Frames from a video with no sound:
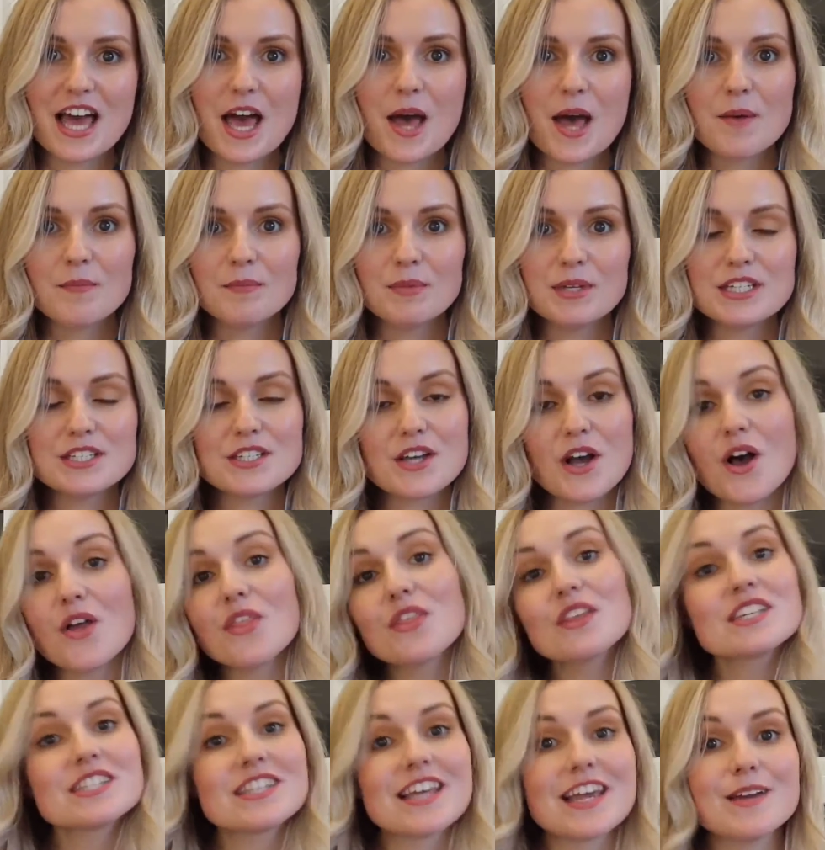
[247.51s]
please call the
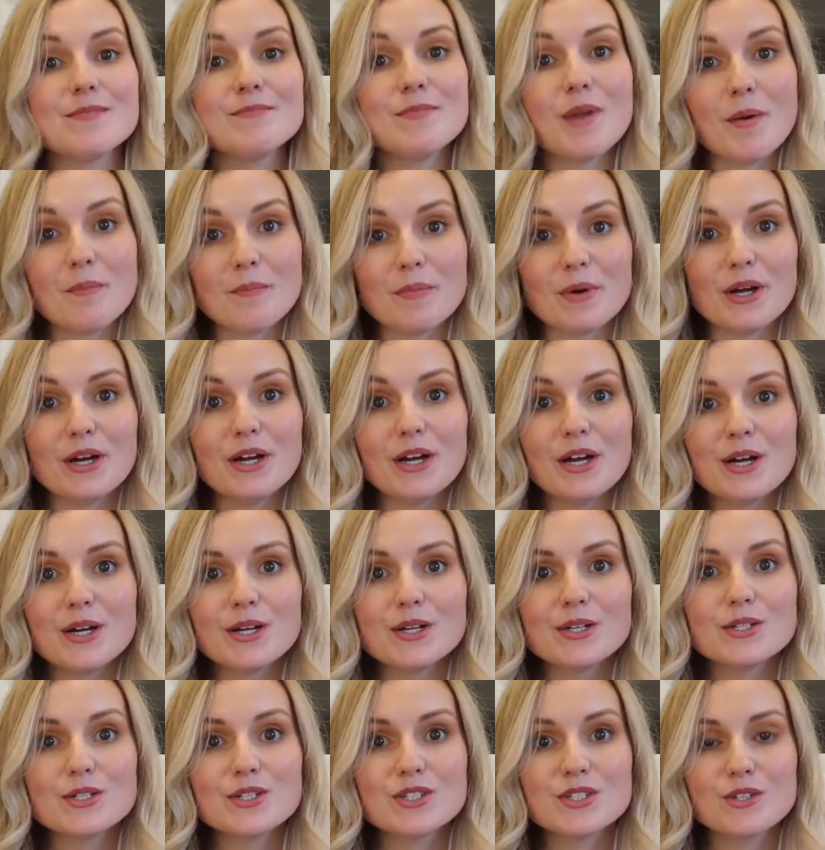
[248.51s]
same number
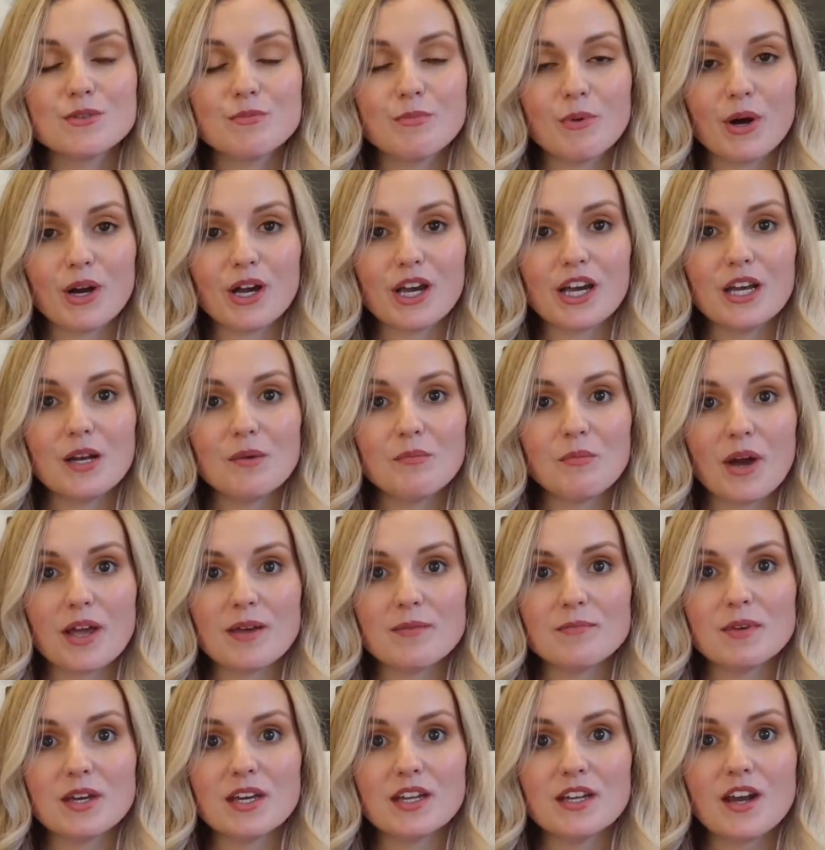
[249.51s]
to book an
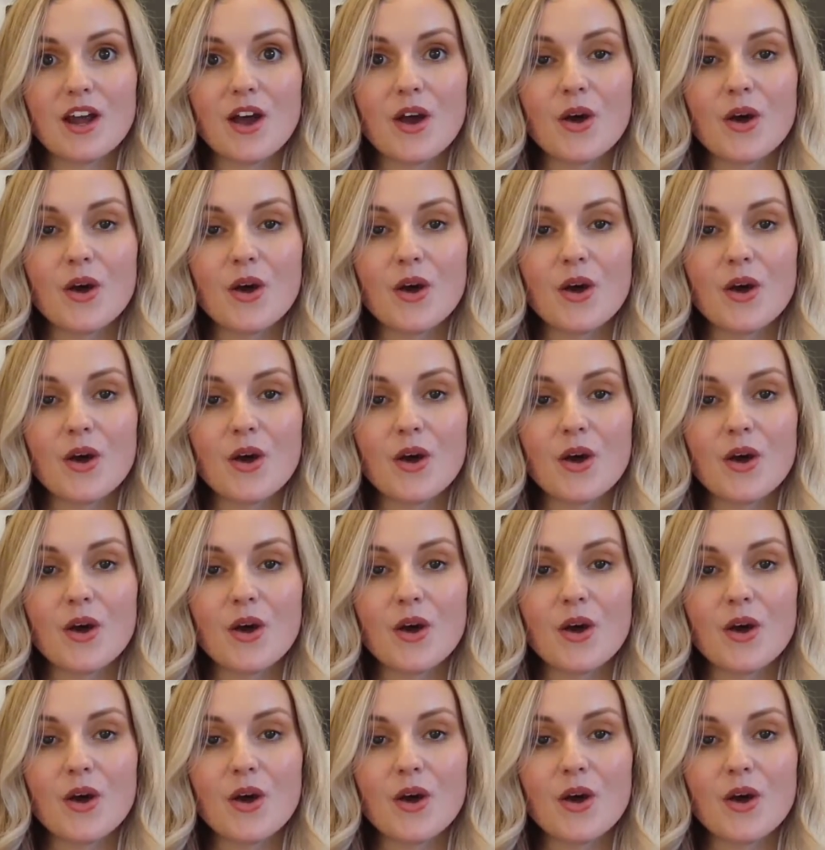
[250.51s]
appointment